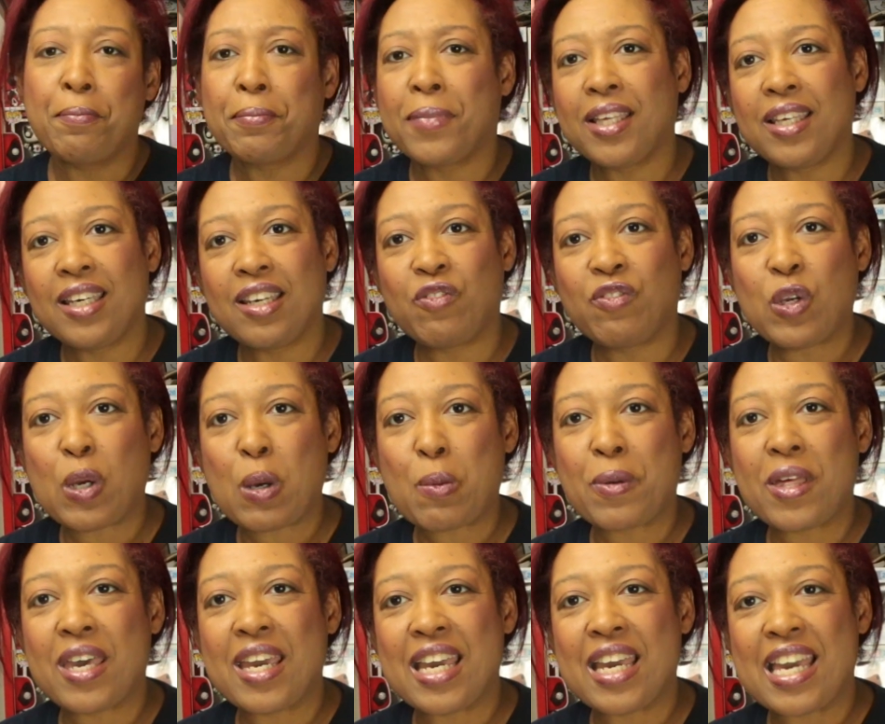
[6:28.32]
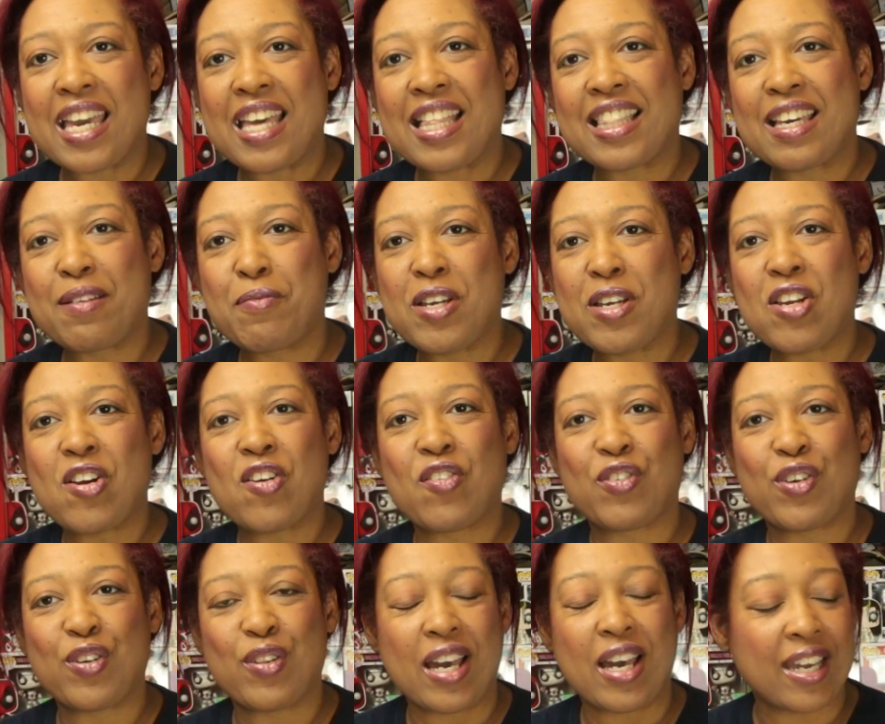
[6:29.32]
But if you're playing it, let me know
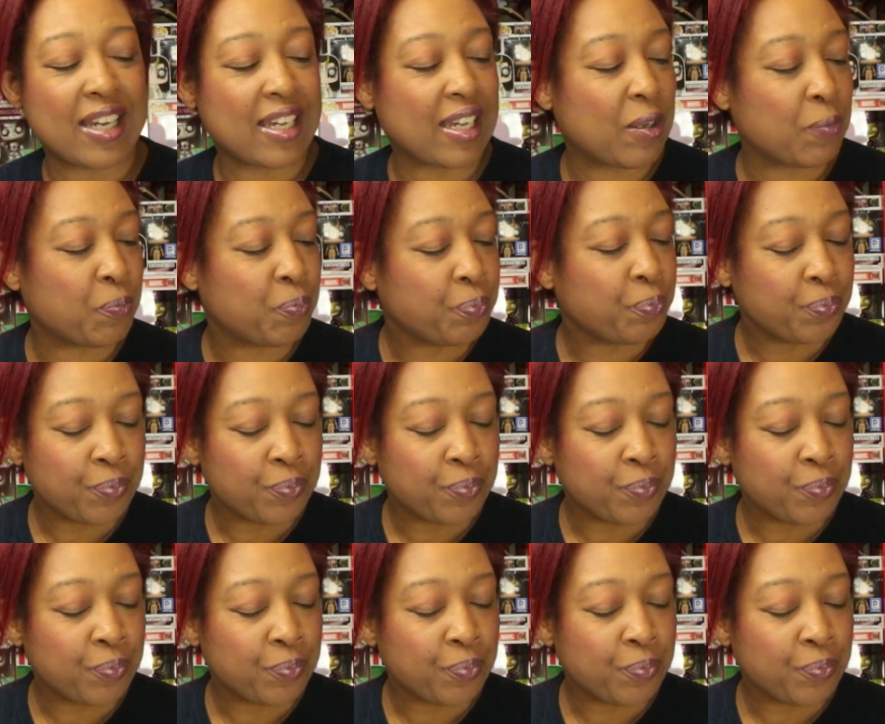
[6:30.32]
if you like it.